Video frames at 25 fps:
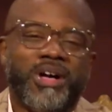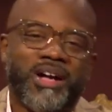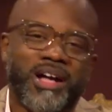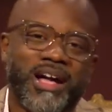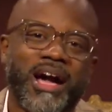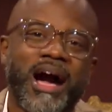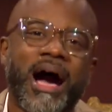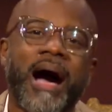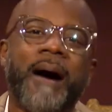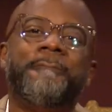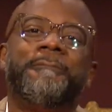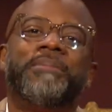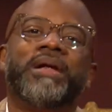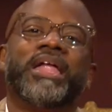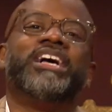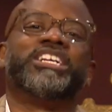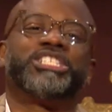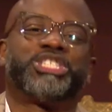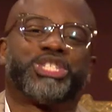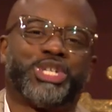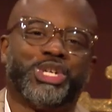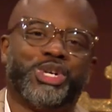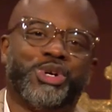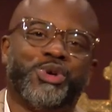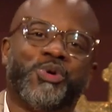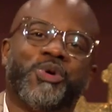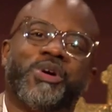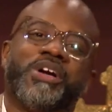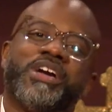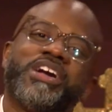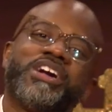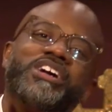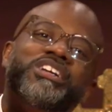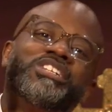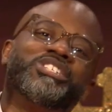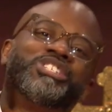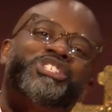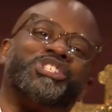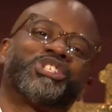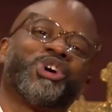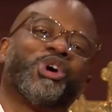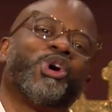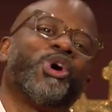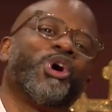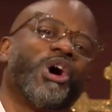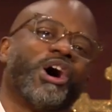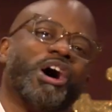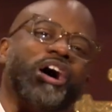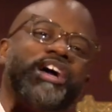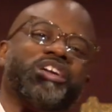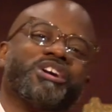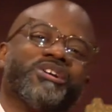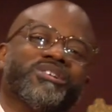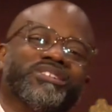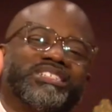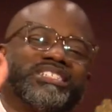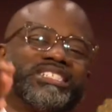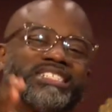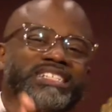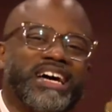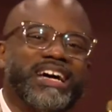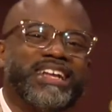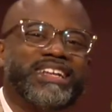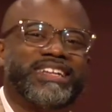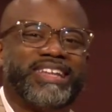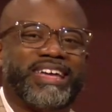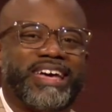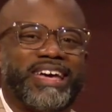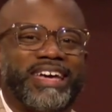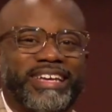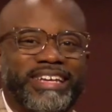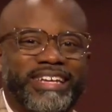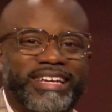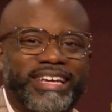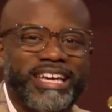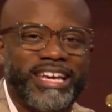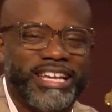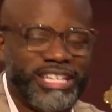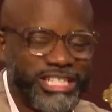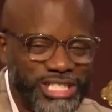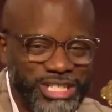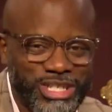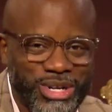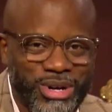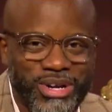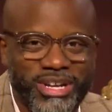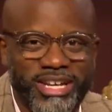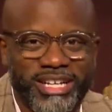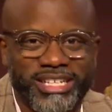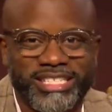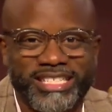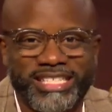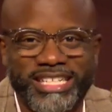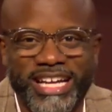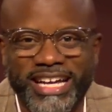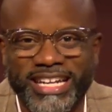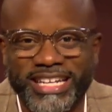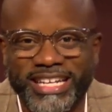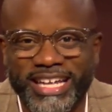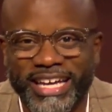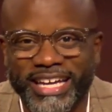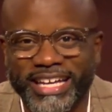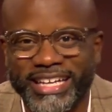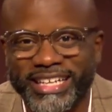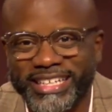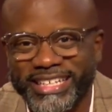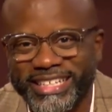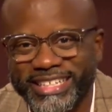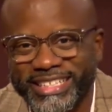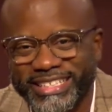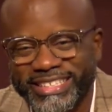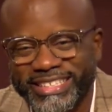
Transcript: God bless you. Enjoy your Sunday. Enjoy your Sunday.